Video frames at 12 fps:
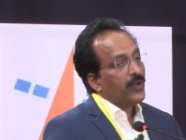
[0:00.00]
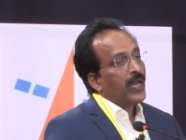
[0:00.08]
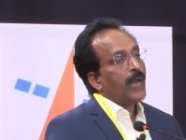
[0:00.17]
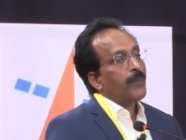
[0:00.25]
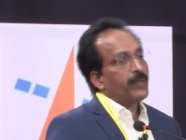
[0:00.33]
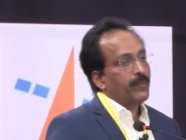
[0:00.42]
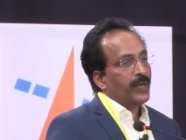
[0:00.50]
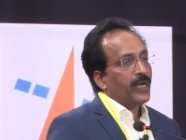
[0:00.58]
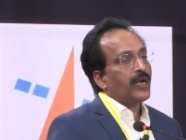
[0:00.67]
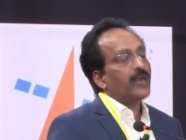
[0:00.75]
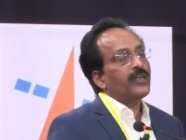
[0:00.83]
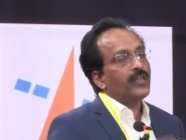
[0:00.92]
It will happen by
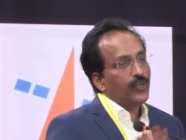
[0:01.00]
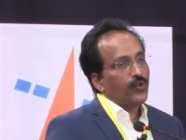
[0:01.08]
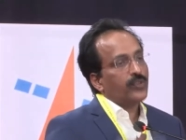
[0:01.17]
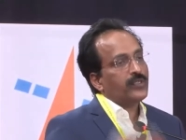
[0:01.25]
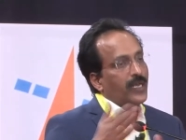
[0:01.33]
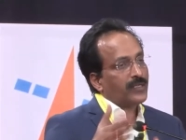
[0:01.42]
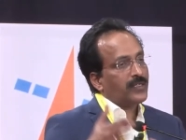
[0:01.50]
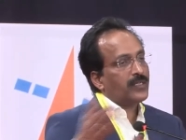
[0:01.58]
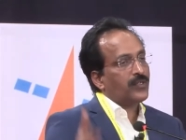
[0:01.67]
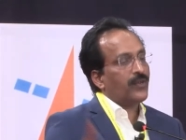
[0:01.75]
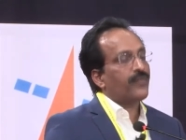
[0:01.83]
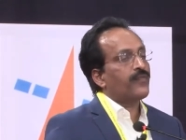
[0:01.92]
a continuous
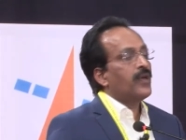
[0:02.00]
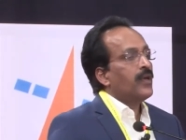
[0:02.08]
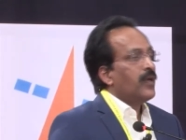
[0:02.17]
exercise